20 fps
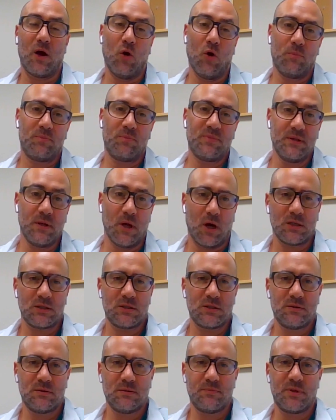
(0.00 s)
I hope
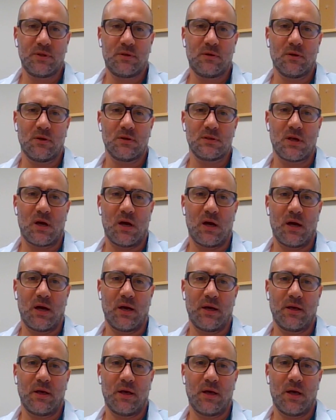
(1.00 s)
not because
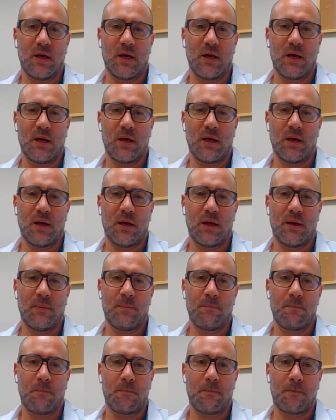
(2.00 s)

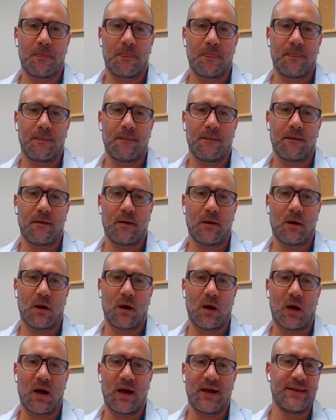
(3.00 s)
I. Um,
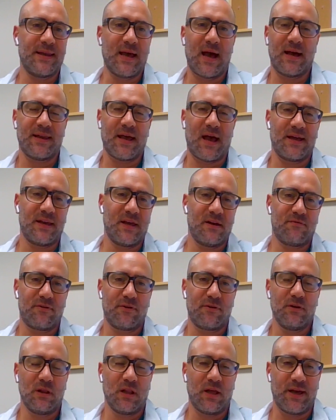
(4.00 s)
I, I, I
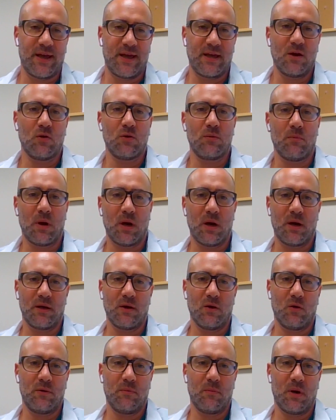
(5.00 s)
never rely on
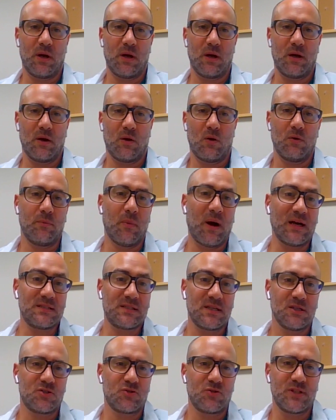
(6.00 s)
my on my on my
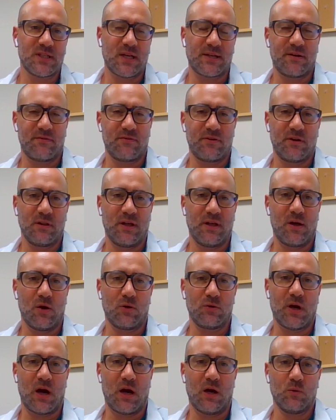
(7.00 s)
surgeries. I never rely
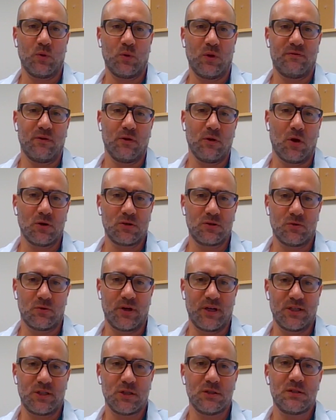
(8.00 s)
on the hardware for long
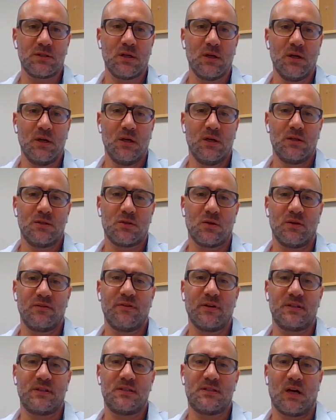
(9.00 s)
durations. So
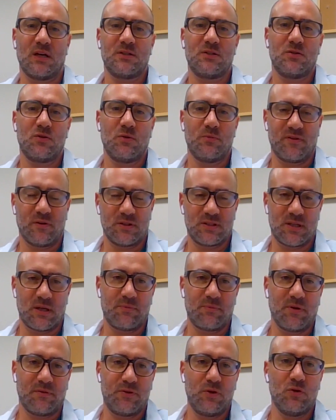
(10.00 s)
if I decide to do, for
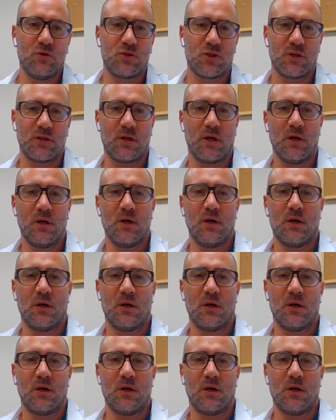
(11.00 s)
example, fusion,